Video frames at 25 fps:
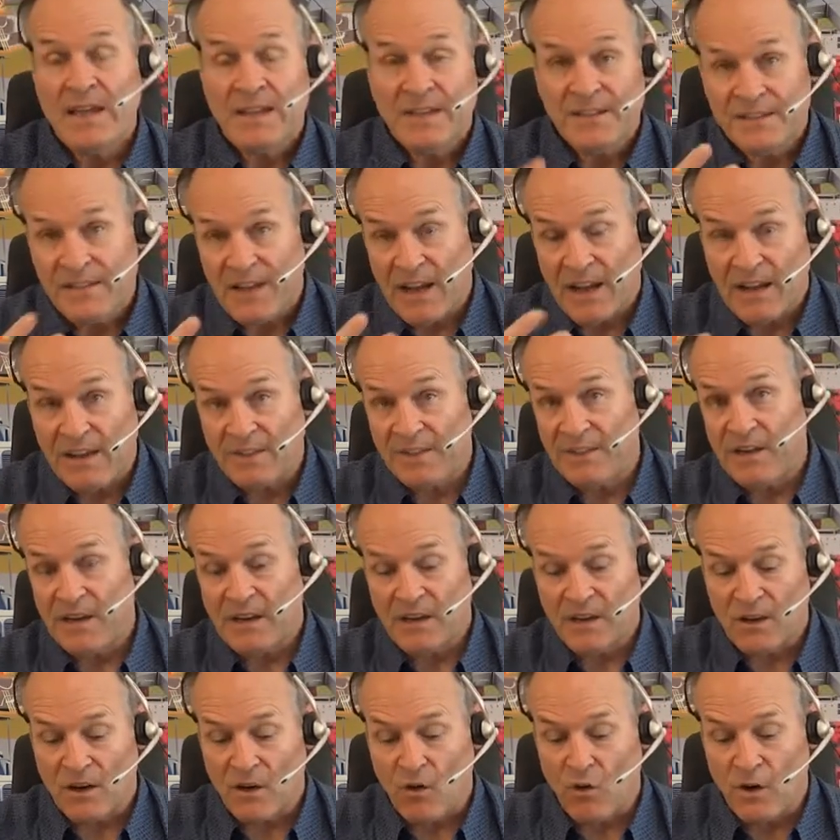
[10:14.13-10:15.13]
Second
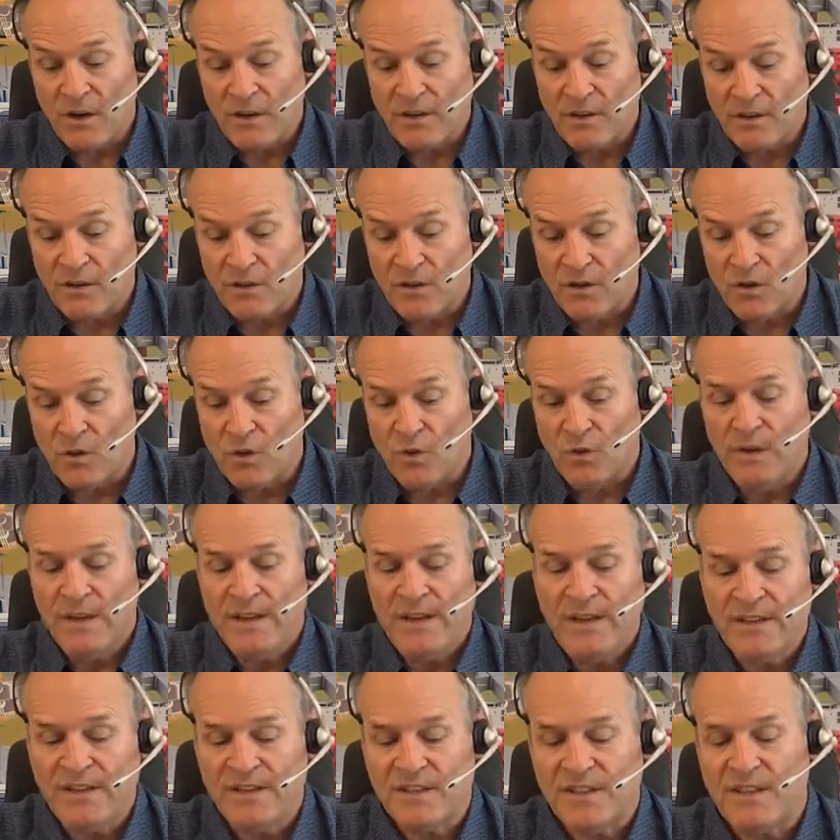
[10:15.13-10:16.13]
thing you're going to do
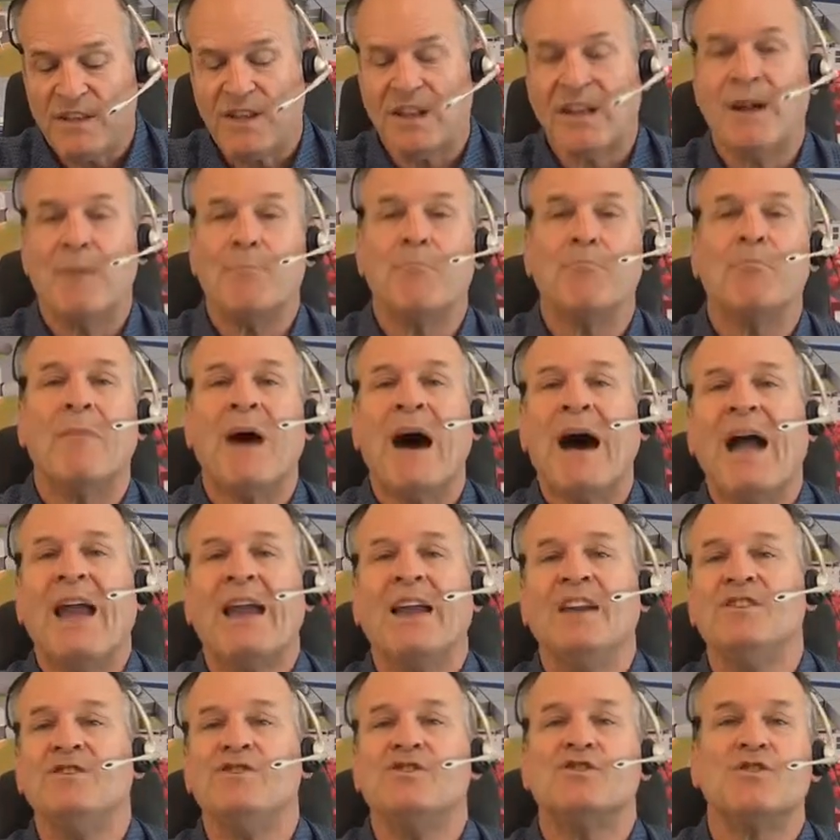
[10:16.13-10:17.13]
is you're going to
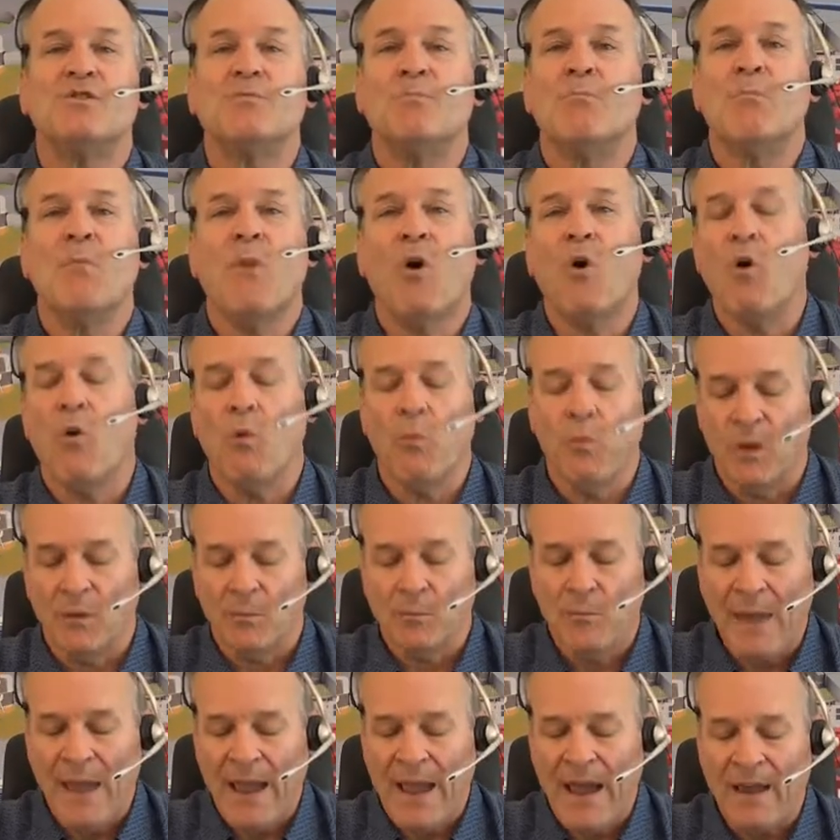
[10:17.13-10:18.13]
mind your mobile
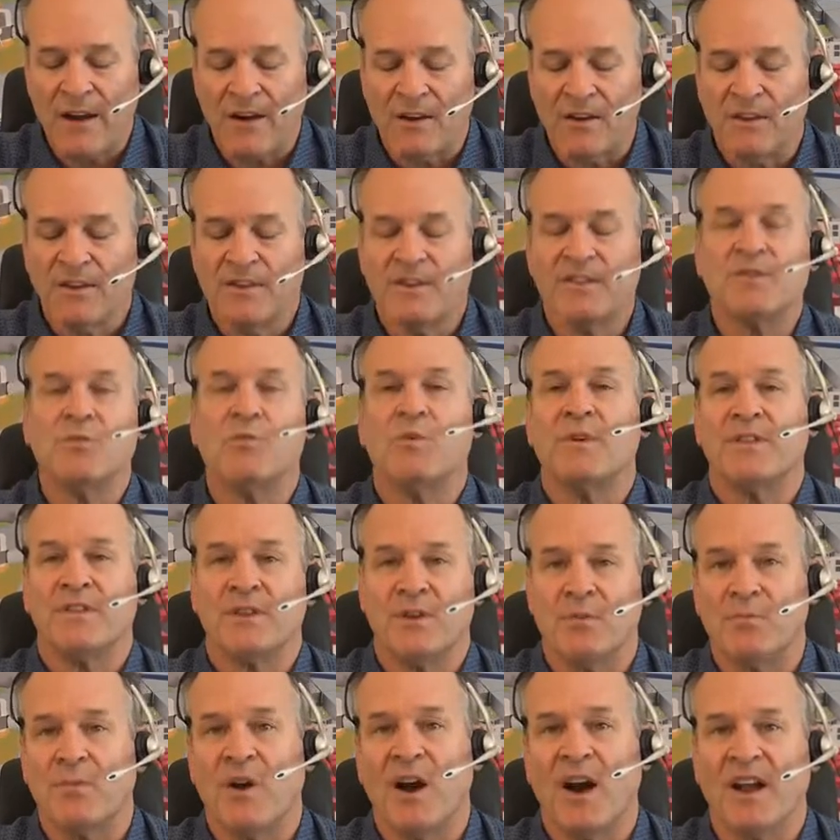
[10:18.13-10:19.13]
manners with
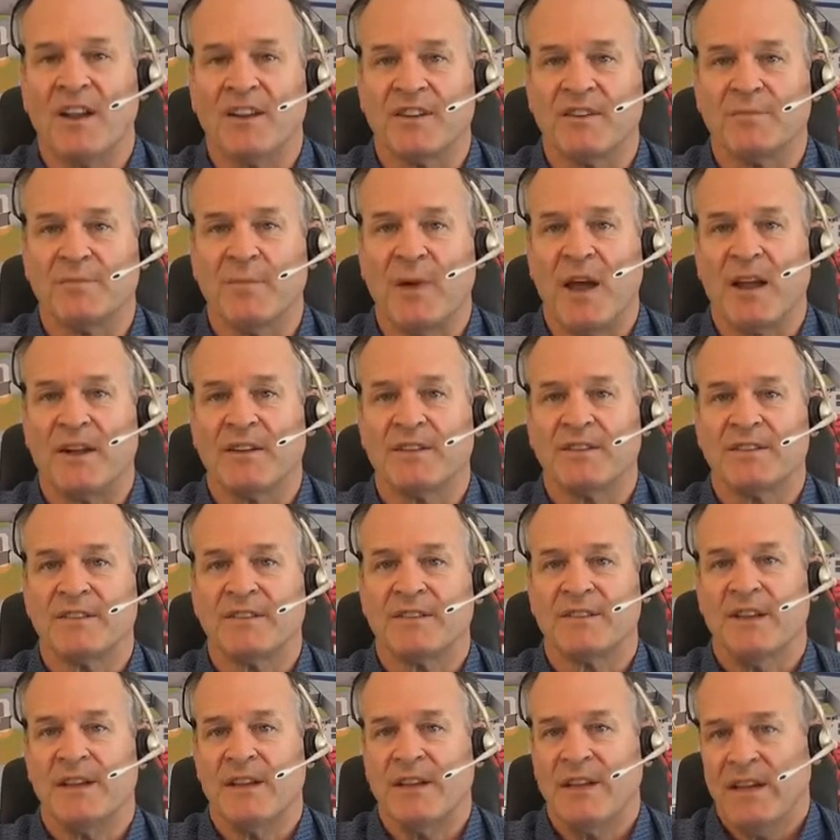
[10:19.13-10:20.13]
your
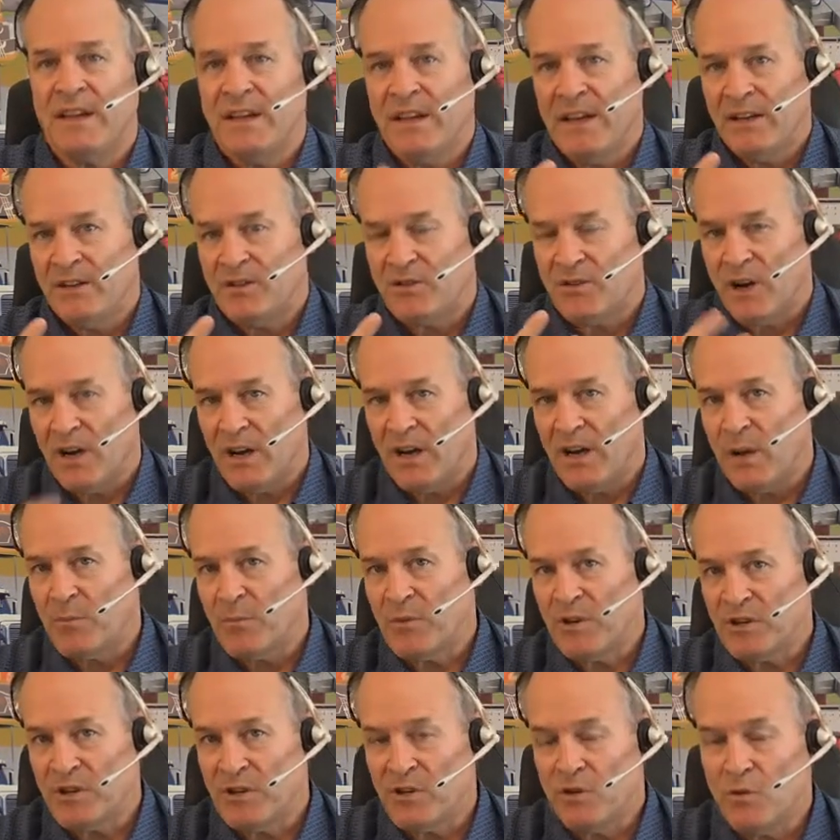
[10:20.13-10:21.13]
prospects. Trait
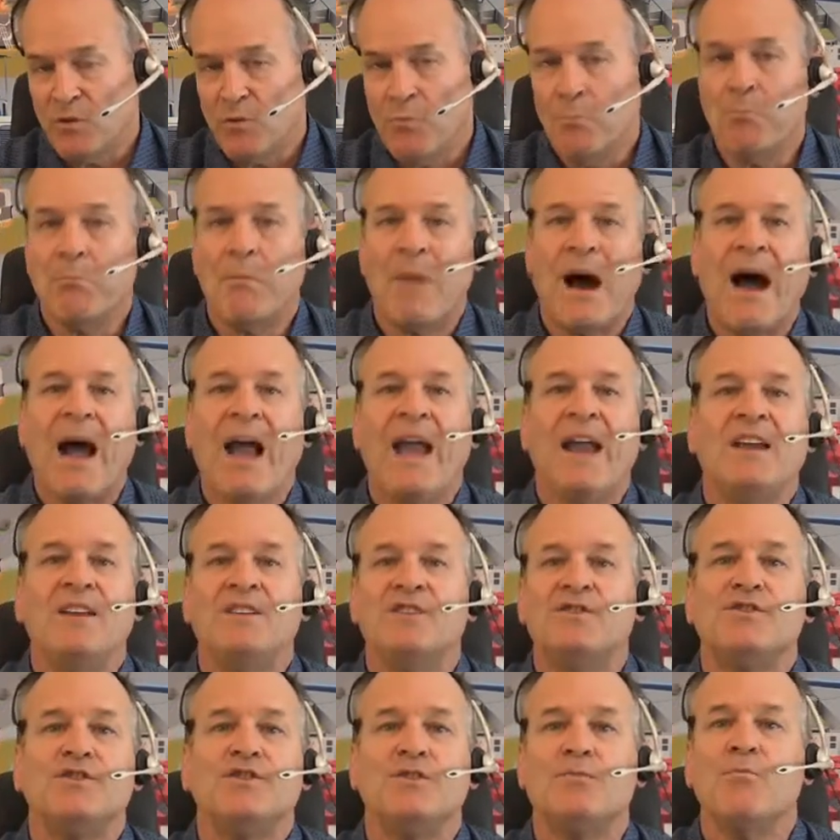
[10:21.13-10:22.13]
number two,
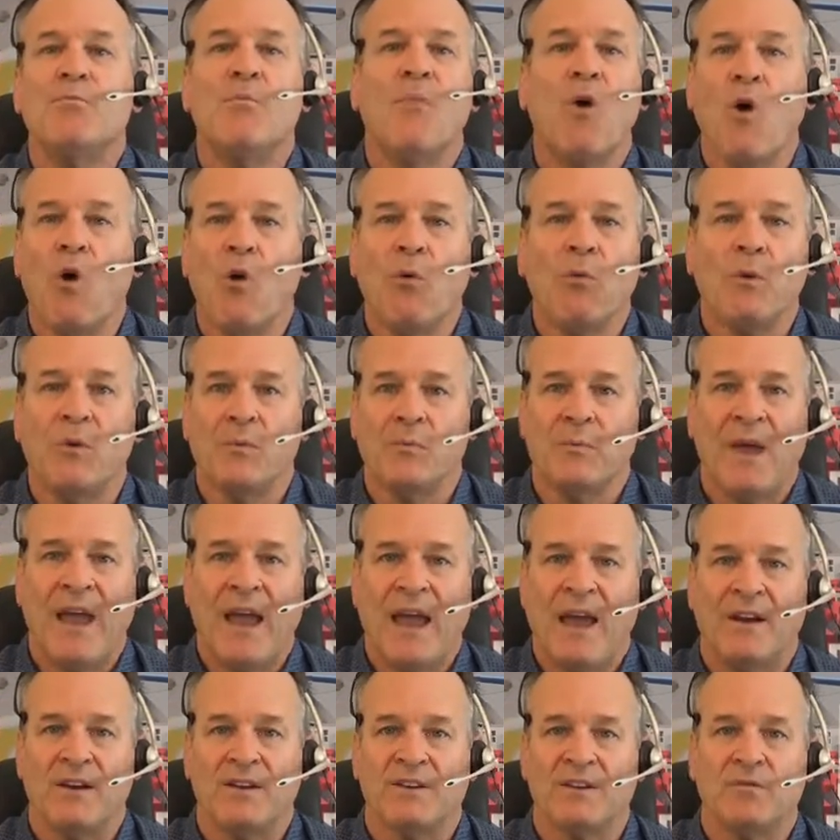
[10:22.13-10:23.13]
mind your mobile
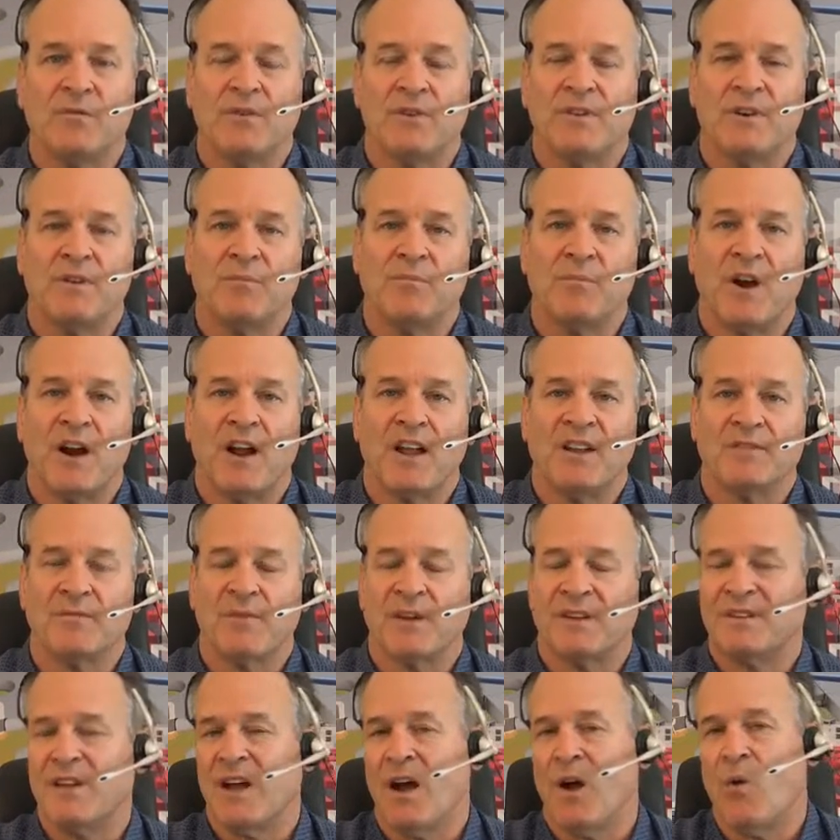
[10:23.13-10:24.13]
manners with your
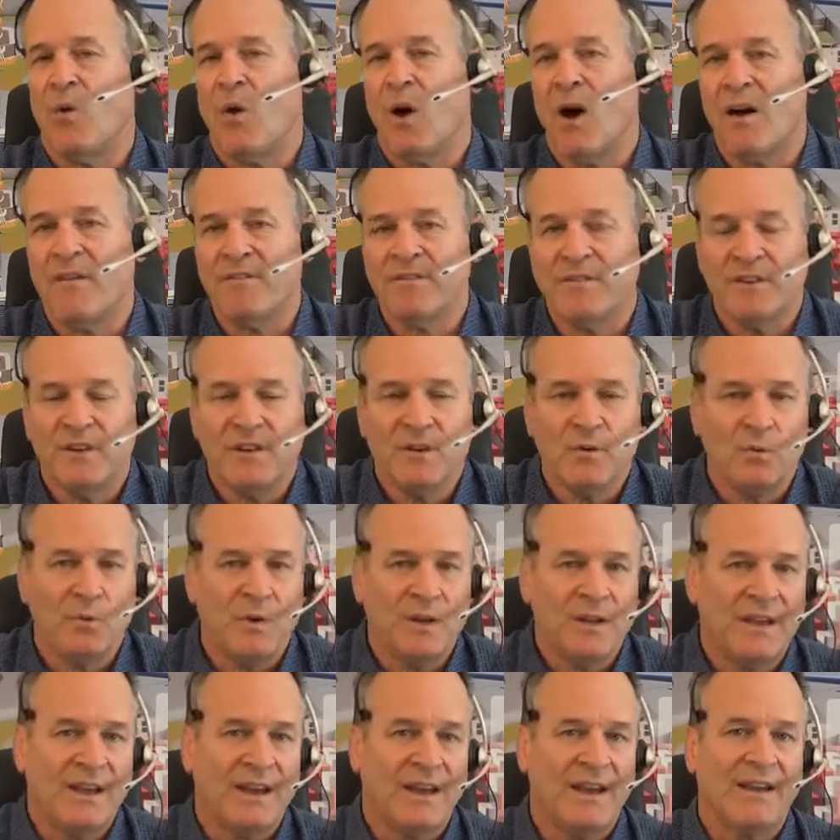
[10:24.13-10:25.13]
prospects. How often do
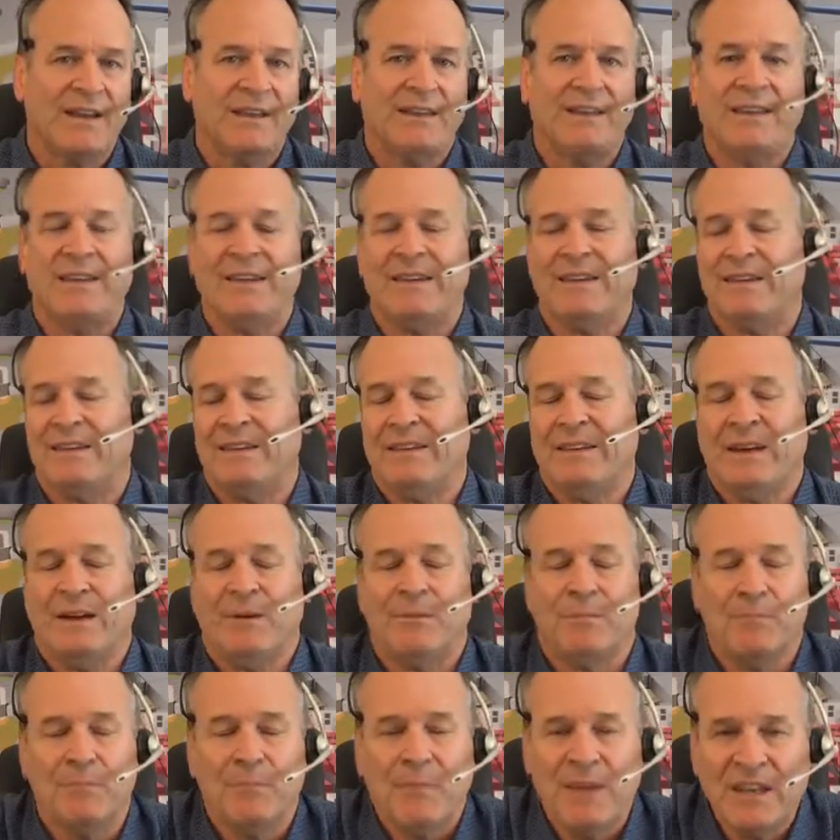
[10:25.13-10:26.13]
we uh, get, you know,
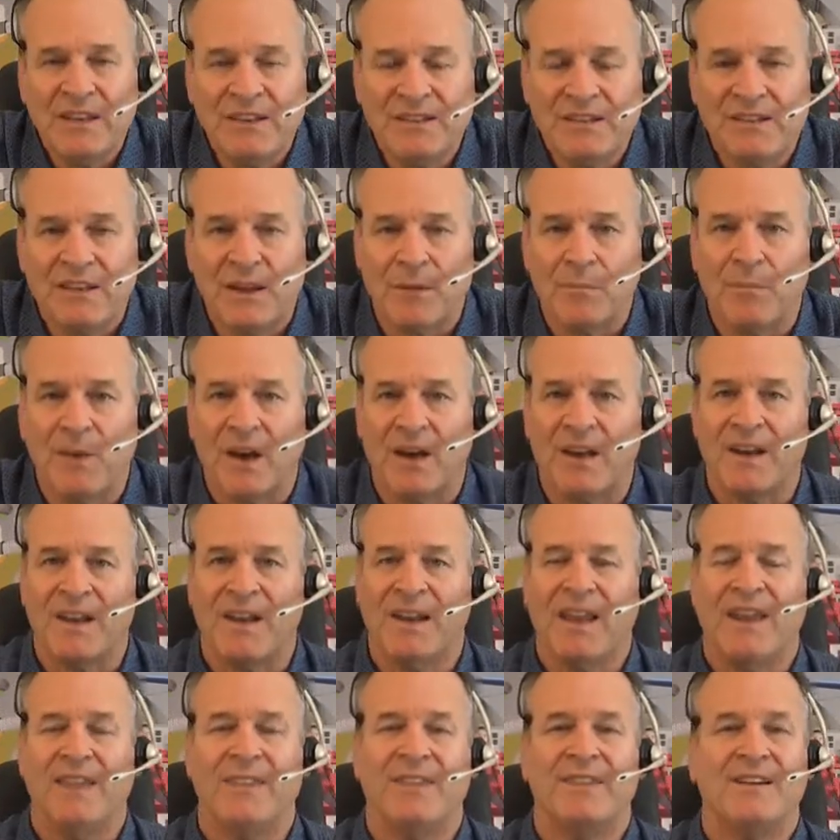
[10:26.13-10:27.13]
meet
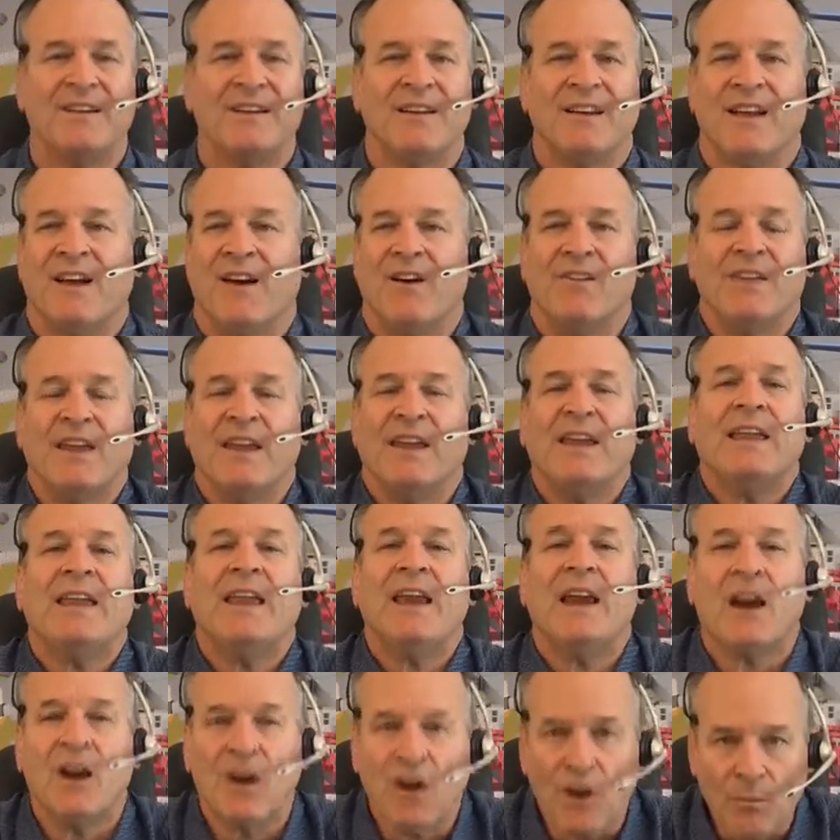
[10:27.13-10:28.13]
somebody and they're all they
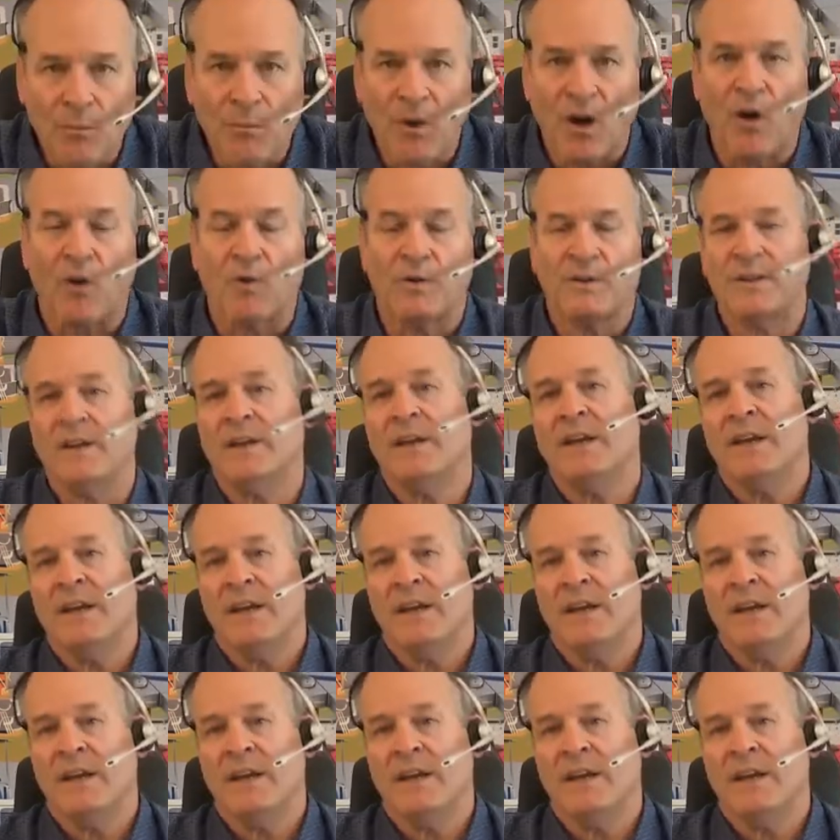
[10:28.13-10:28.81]
care about